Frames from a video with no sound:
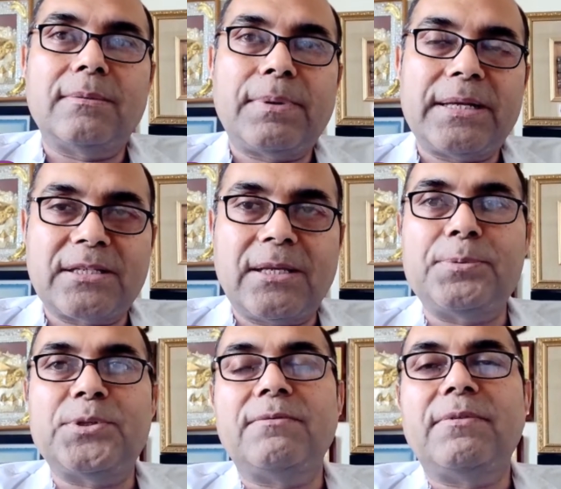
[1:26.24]

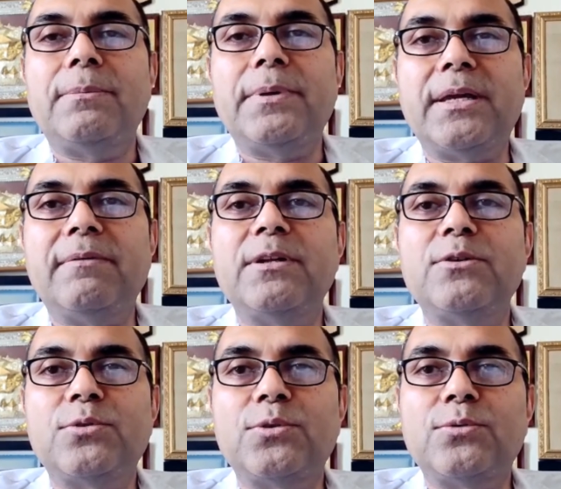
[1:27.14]
prescription will be given
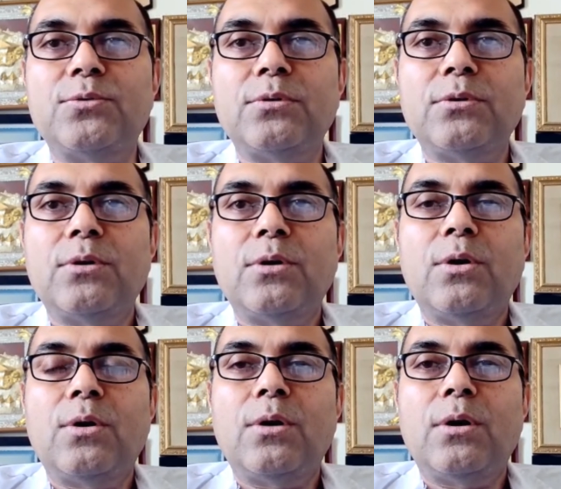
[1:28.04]
to you
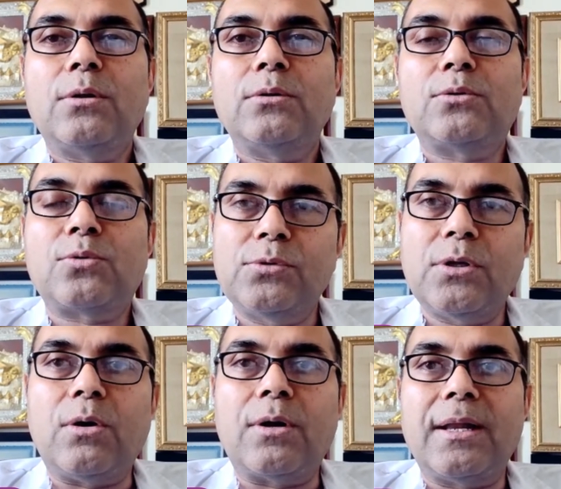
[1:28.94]
through the
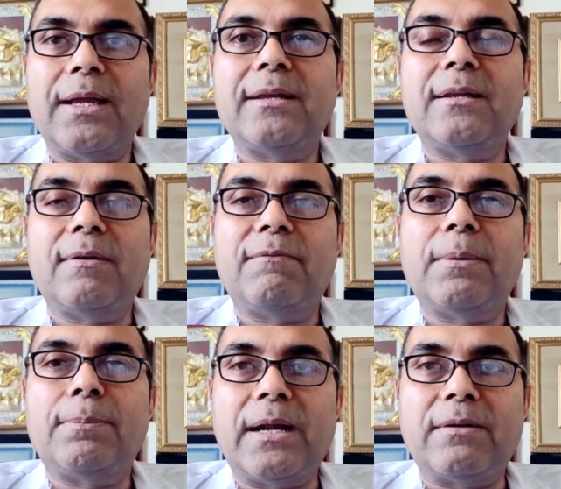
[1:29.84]
online
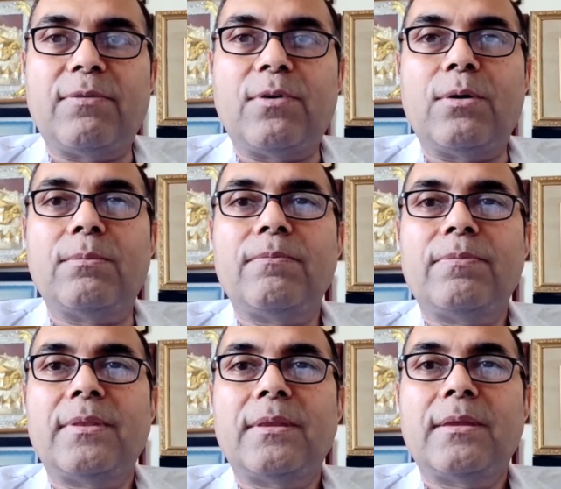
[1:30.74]
Navya platform.
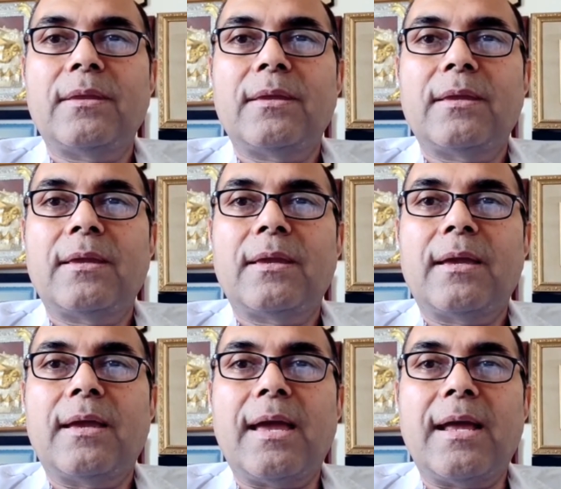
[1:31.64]

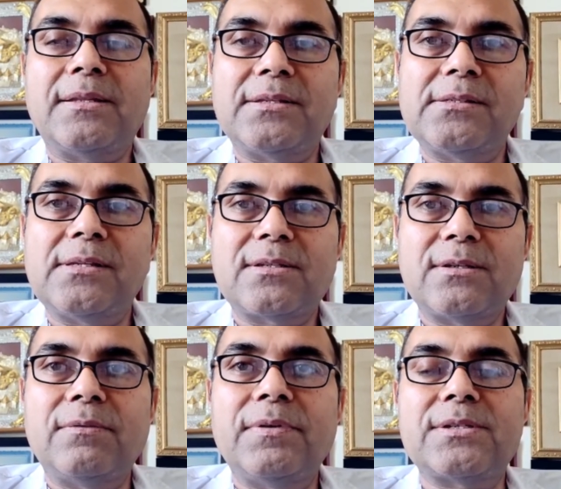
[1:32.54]
And this is a
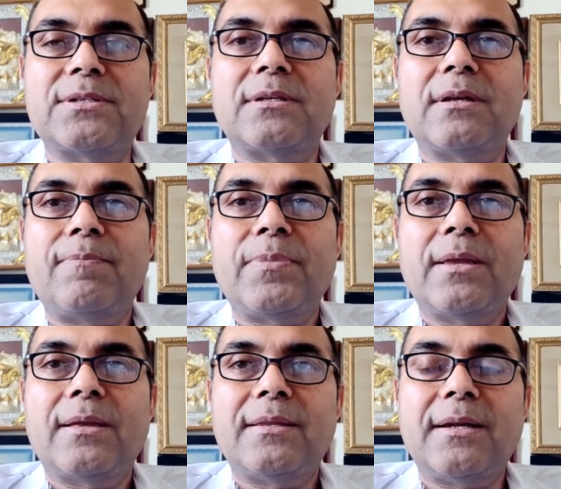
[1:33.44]
service
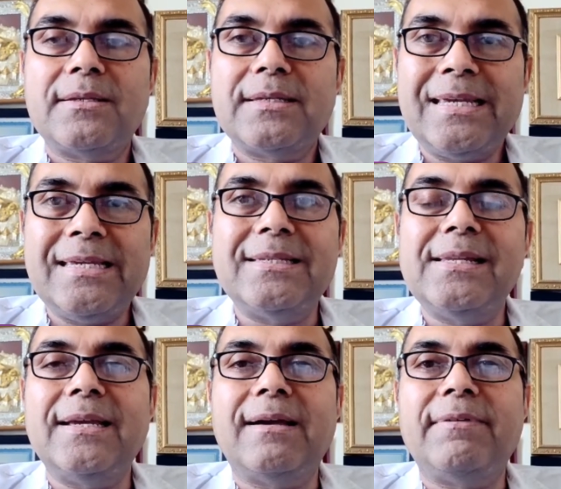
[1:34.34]
that is
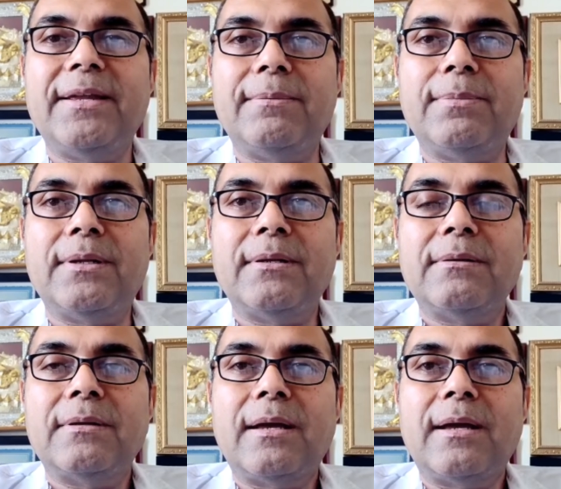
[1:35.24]
easily available
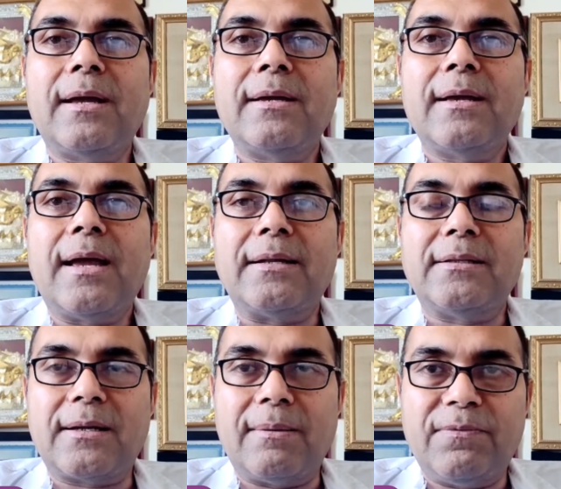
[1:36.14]
at
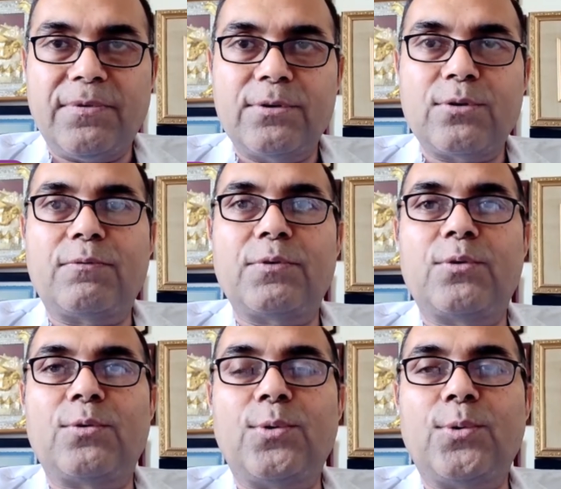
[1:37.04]
the comfort of
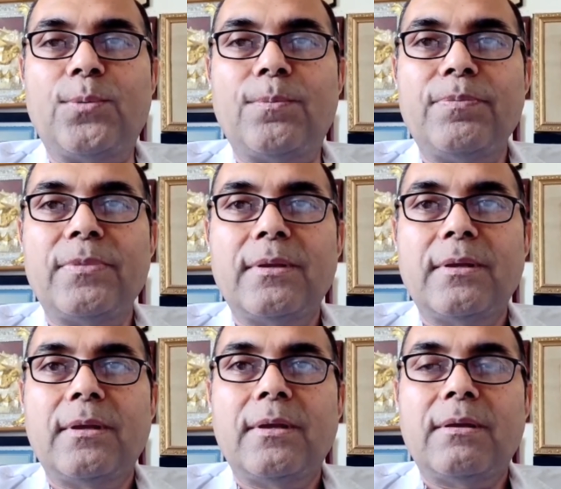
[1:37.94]
your home
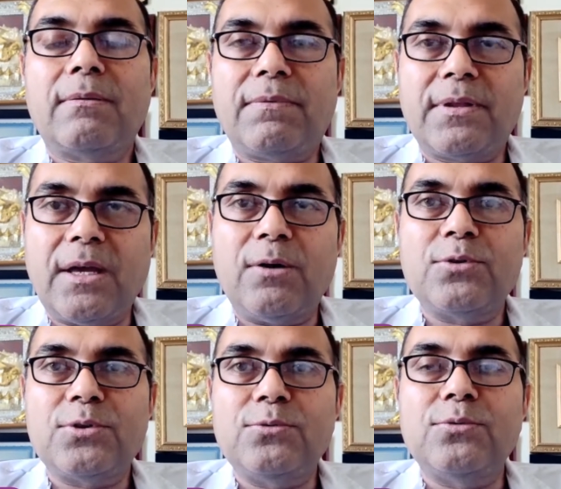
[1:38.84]
without
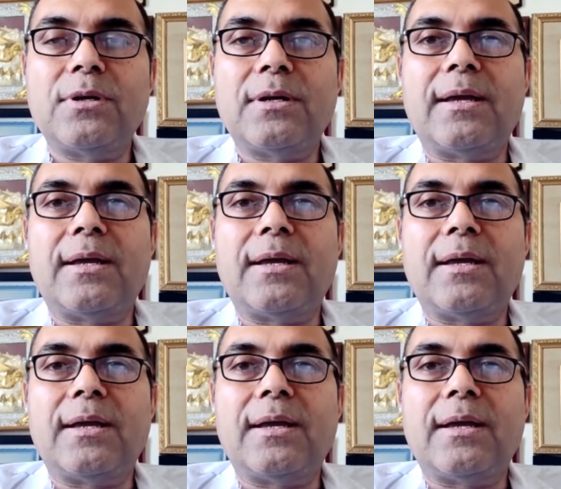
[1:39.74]
you